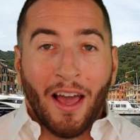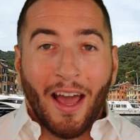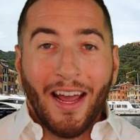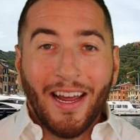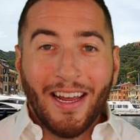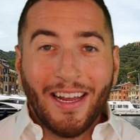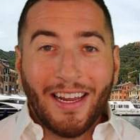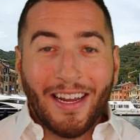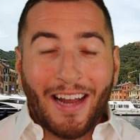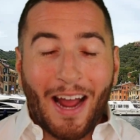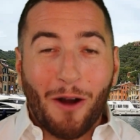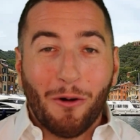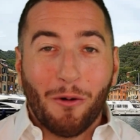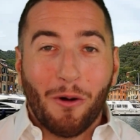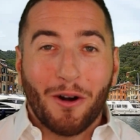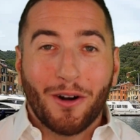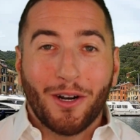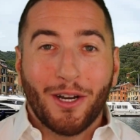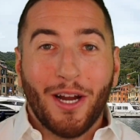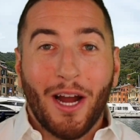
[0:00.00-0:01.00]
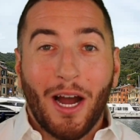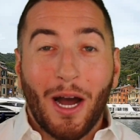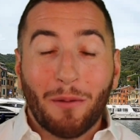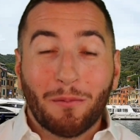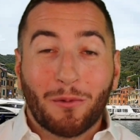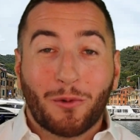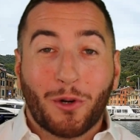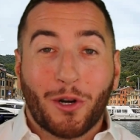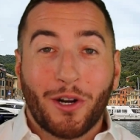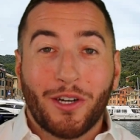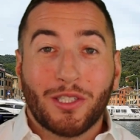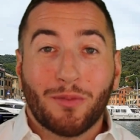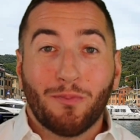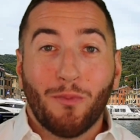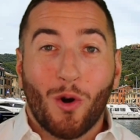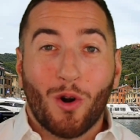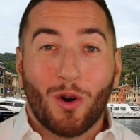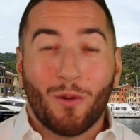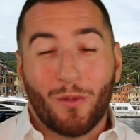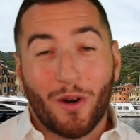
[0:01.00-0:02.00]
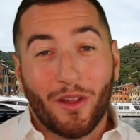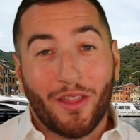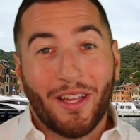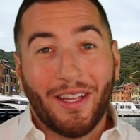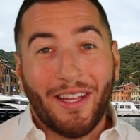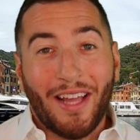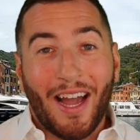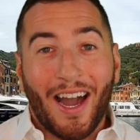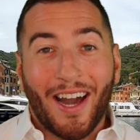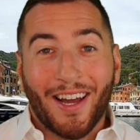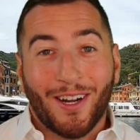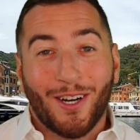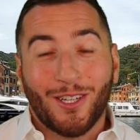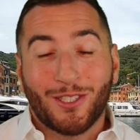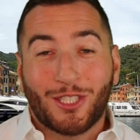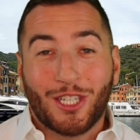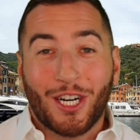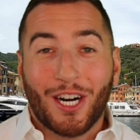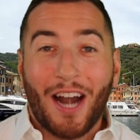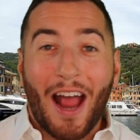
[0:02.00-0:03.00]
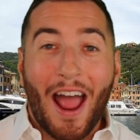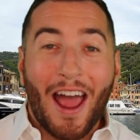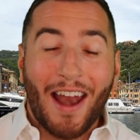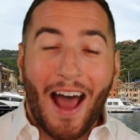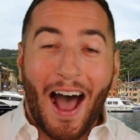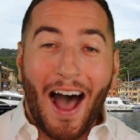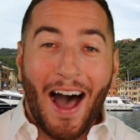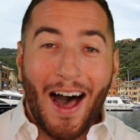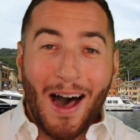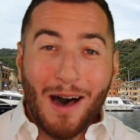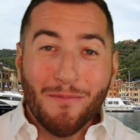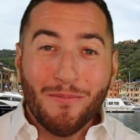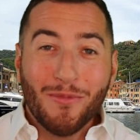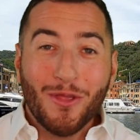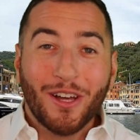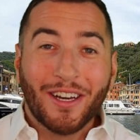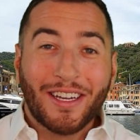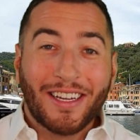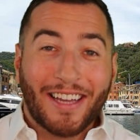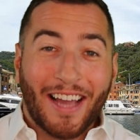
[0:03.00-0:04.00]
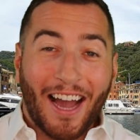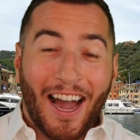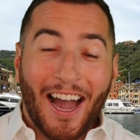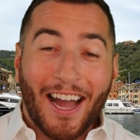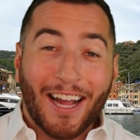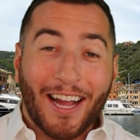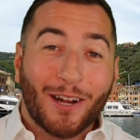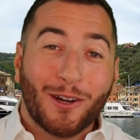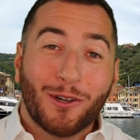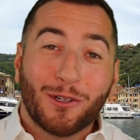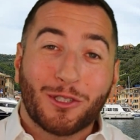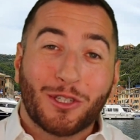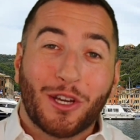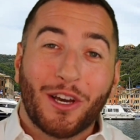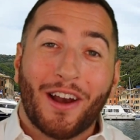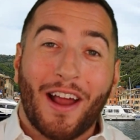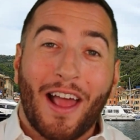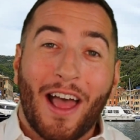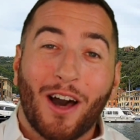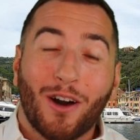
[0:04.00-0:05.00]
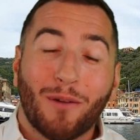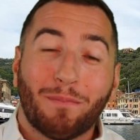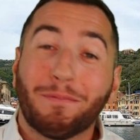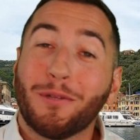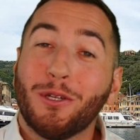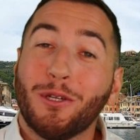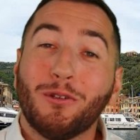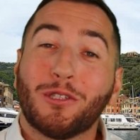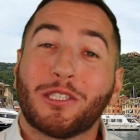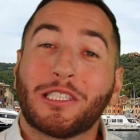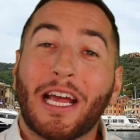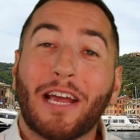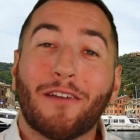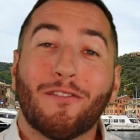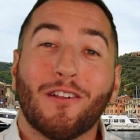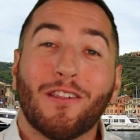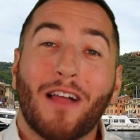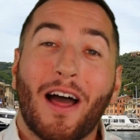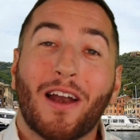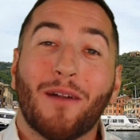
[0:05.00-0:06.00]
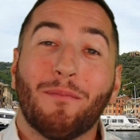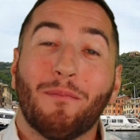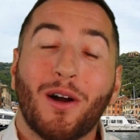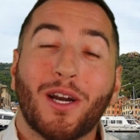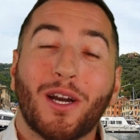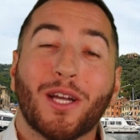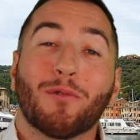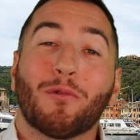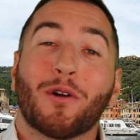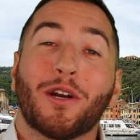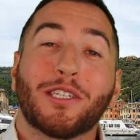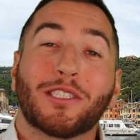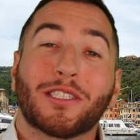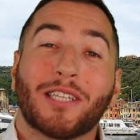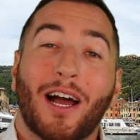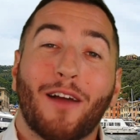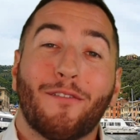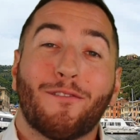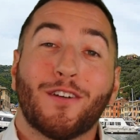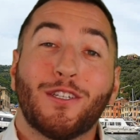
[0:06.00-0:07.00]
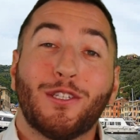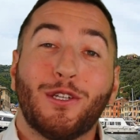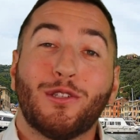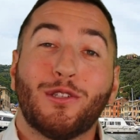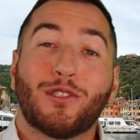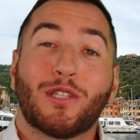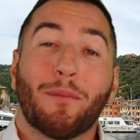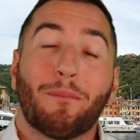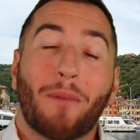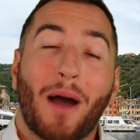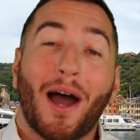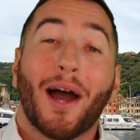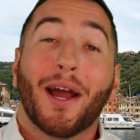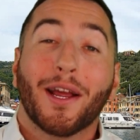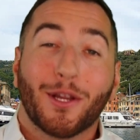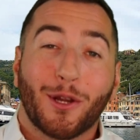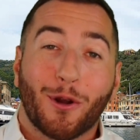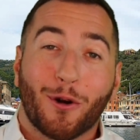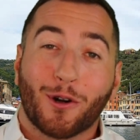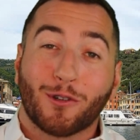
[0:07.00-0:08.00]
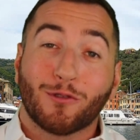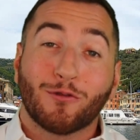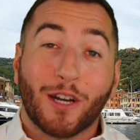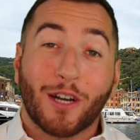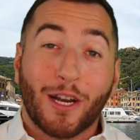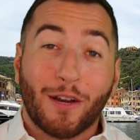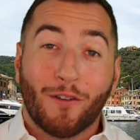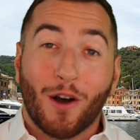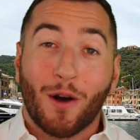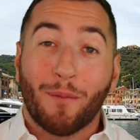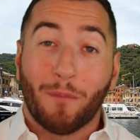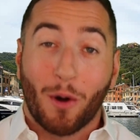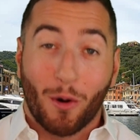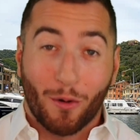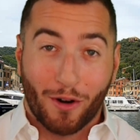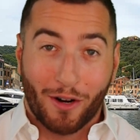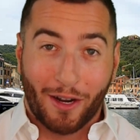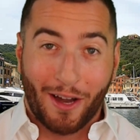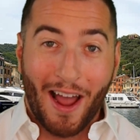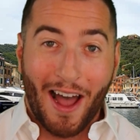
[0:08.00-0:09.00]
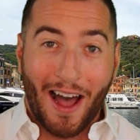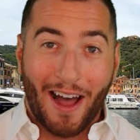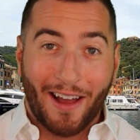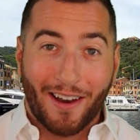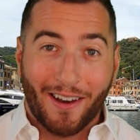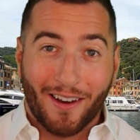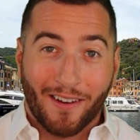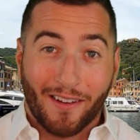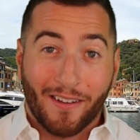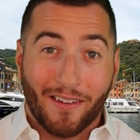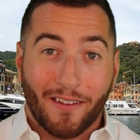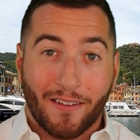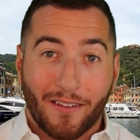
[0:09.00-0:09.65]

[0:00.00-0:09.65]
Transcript: Hey, how are you? I'm Chris Mortimer, the Yacht Hunter, and I'm the guy who's going to help you save a lot of money when it's time for you to buy your Riva motor yacht.